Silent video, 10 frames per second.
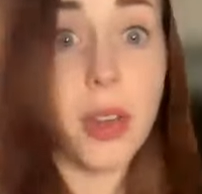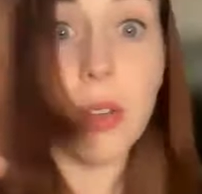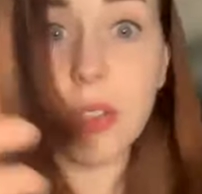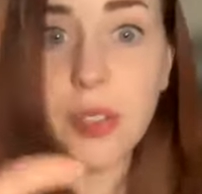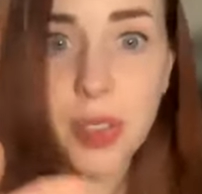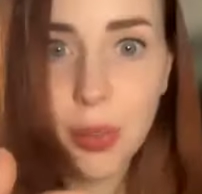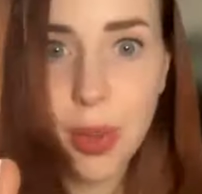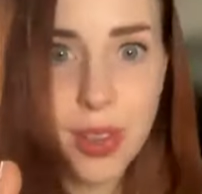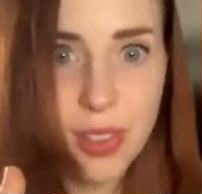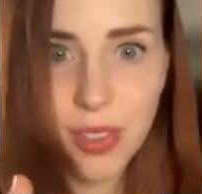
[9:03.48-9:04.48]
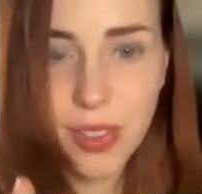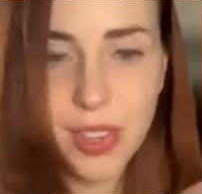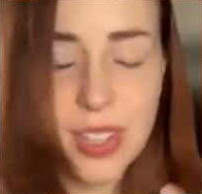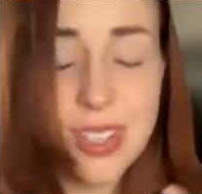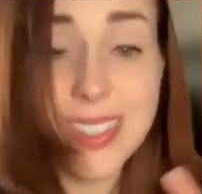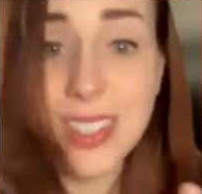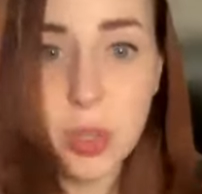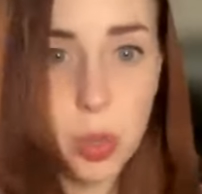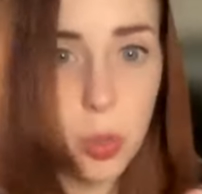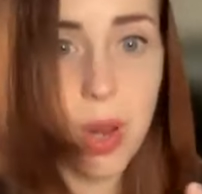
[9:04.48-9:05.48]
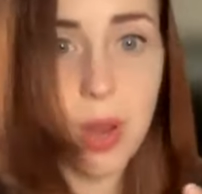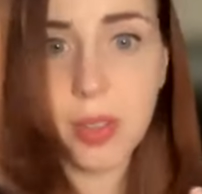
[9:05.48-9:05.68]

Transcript: error of their ways? Are they gonna see it your way?